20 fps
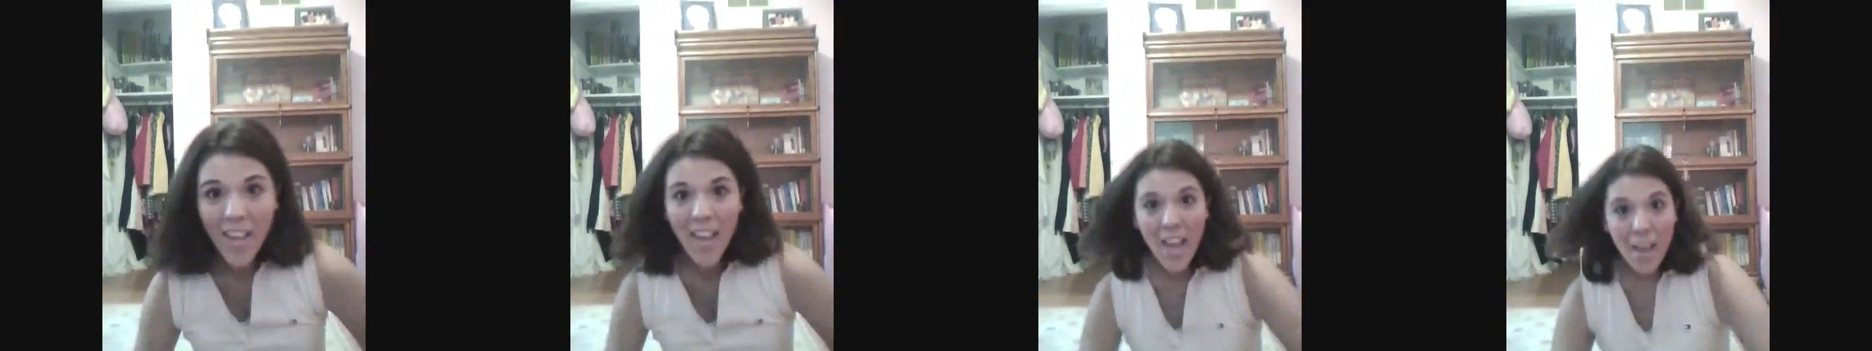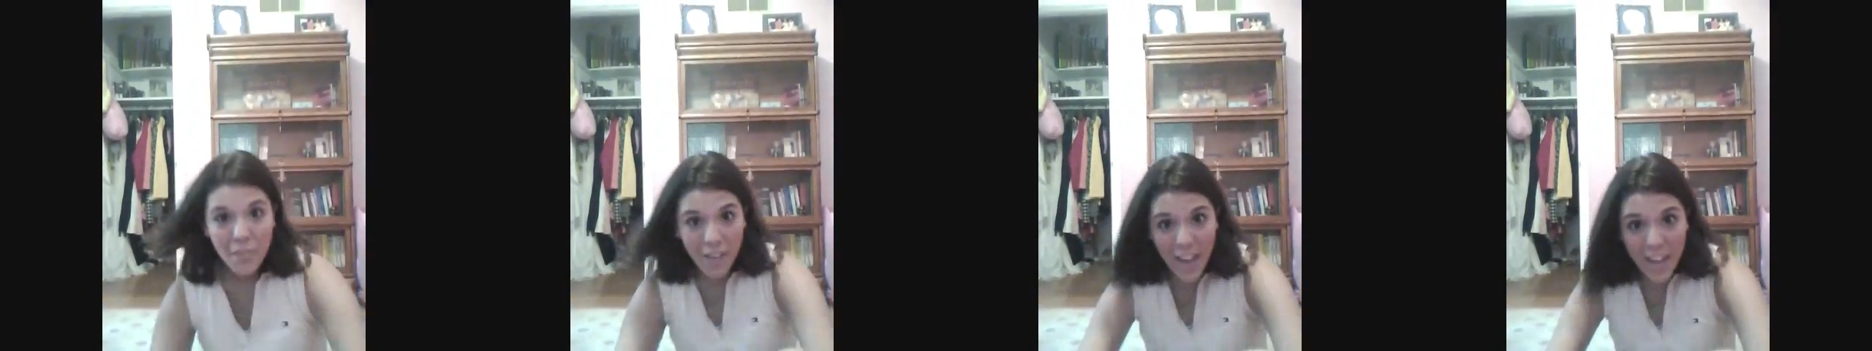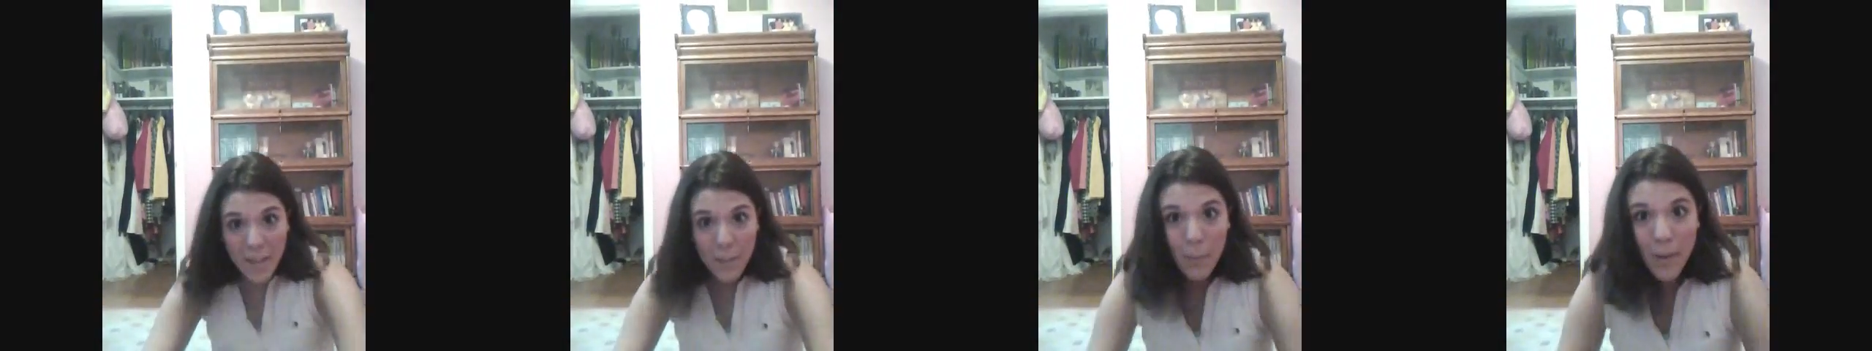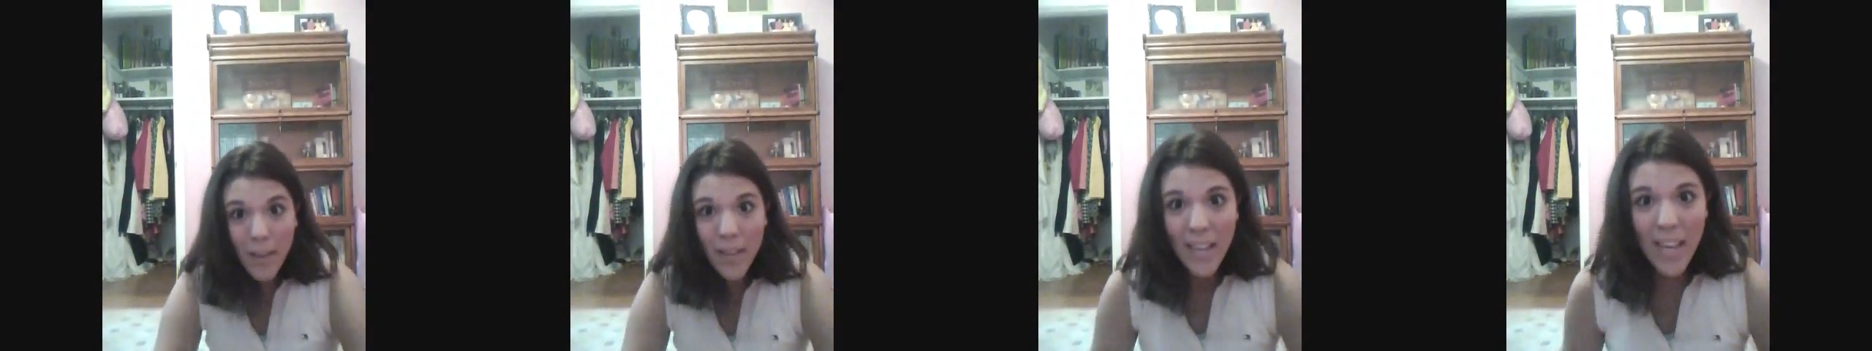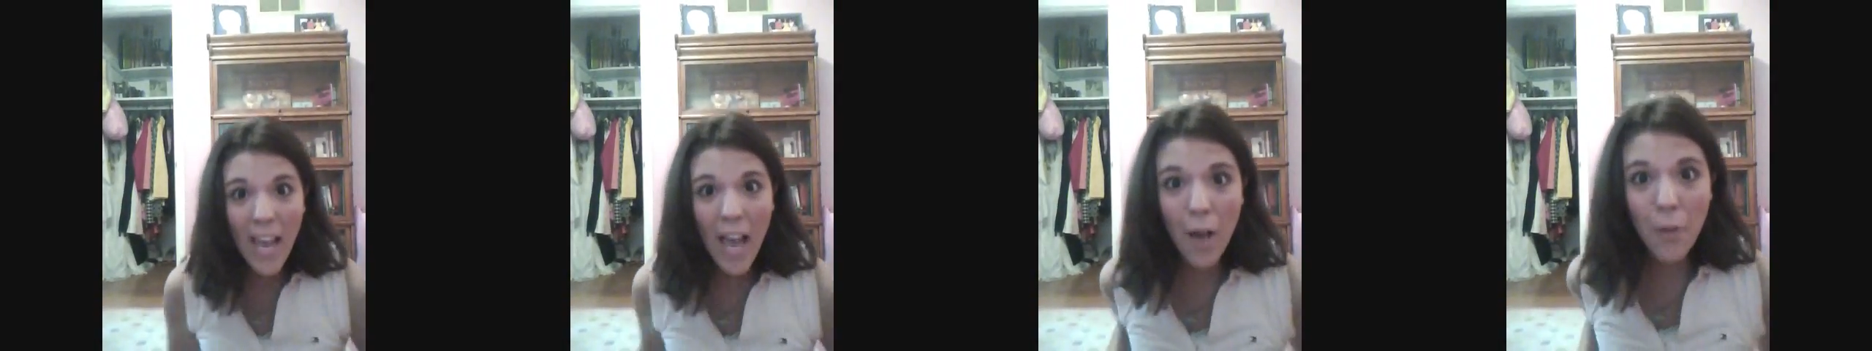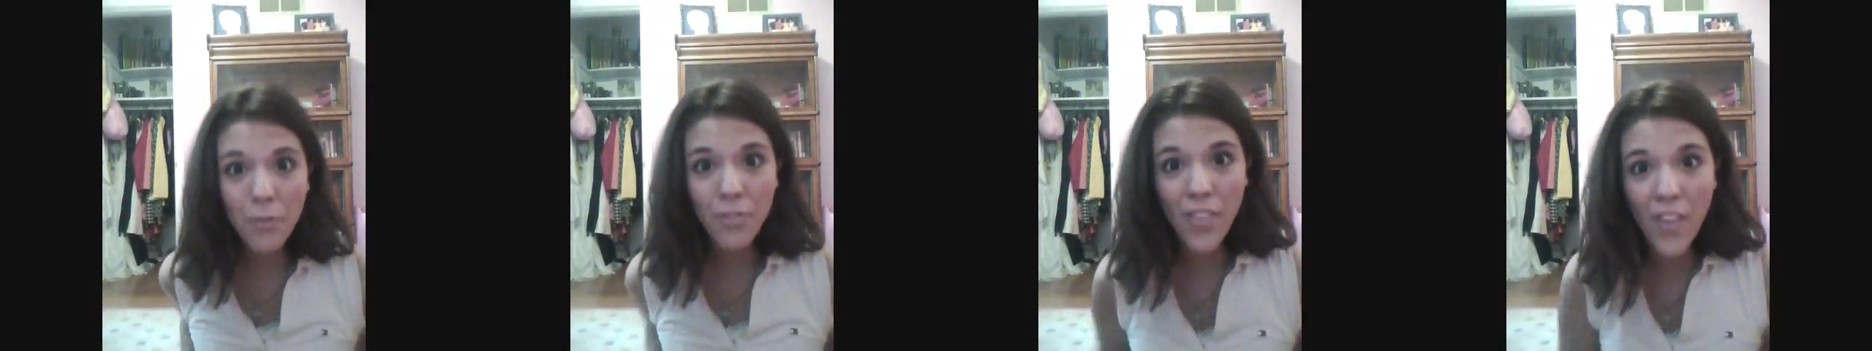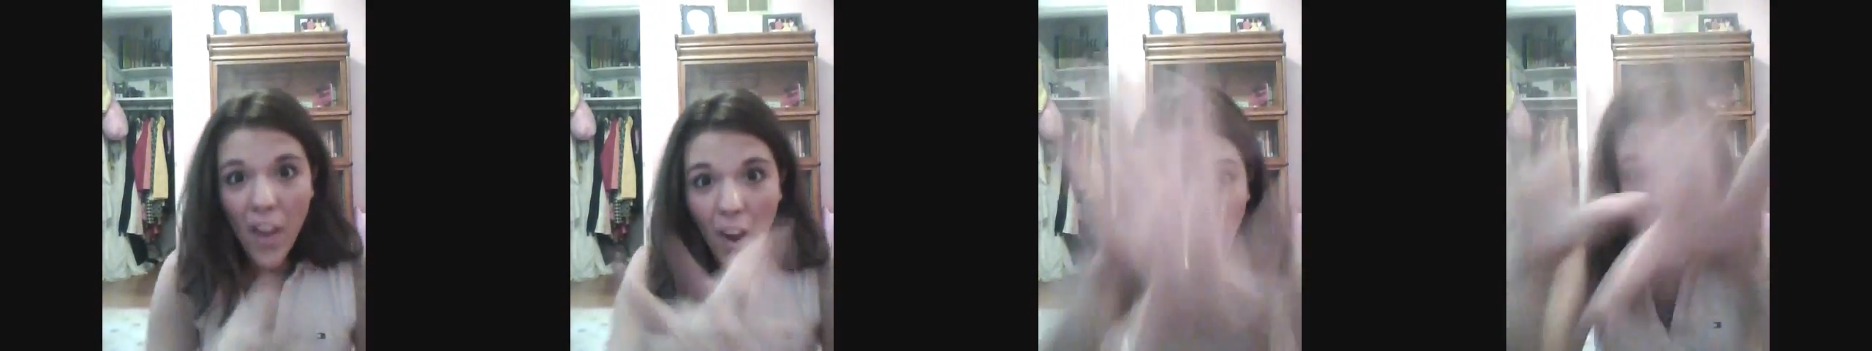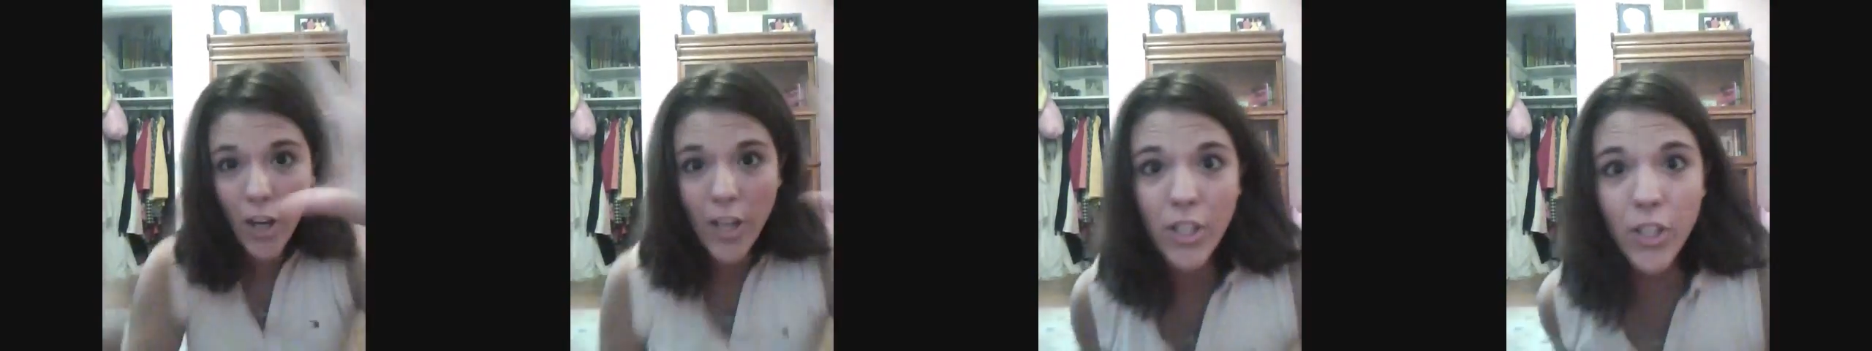If anybody out
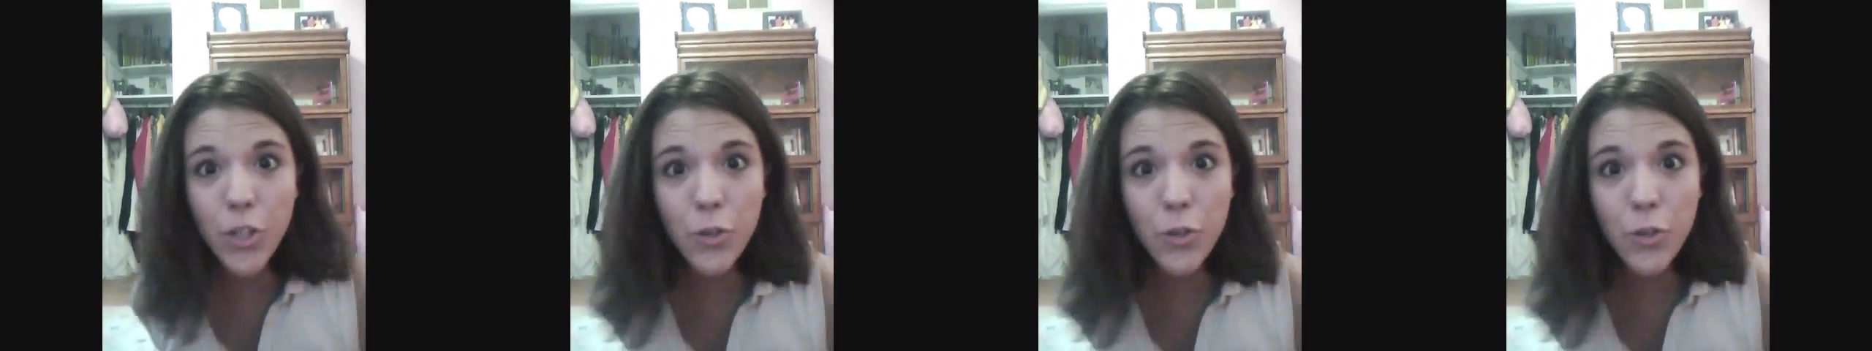there in